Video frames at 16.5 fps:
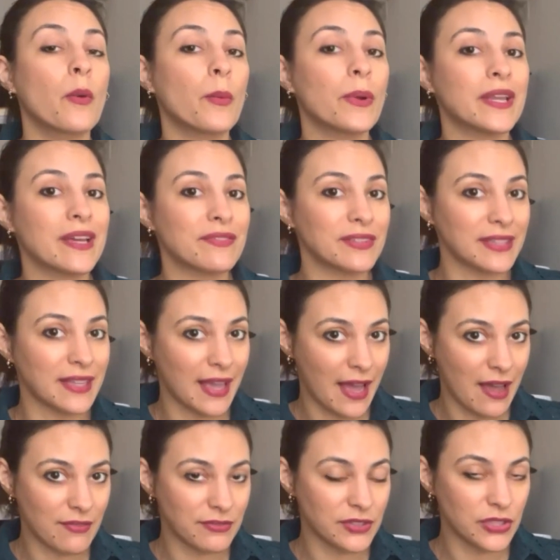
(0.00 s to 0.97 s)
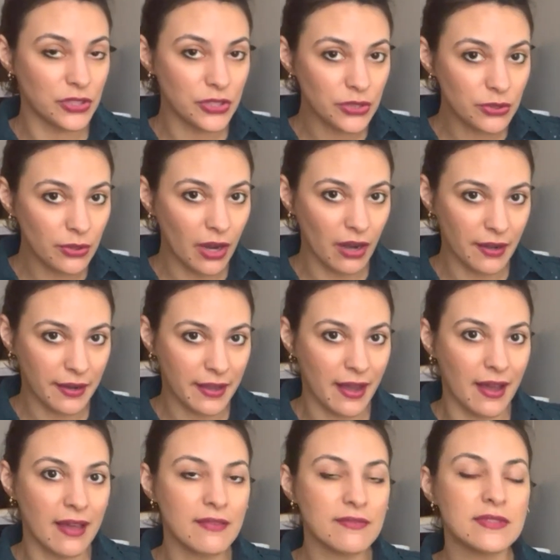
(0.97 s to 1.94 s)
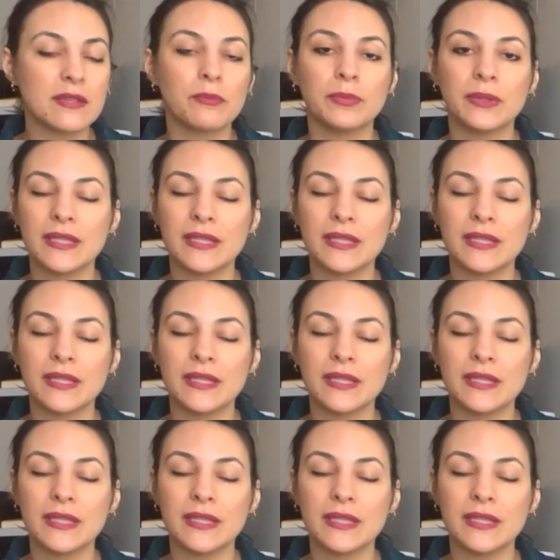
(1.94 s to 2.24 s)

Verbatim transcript: Whenever they have the new archives,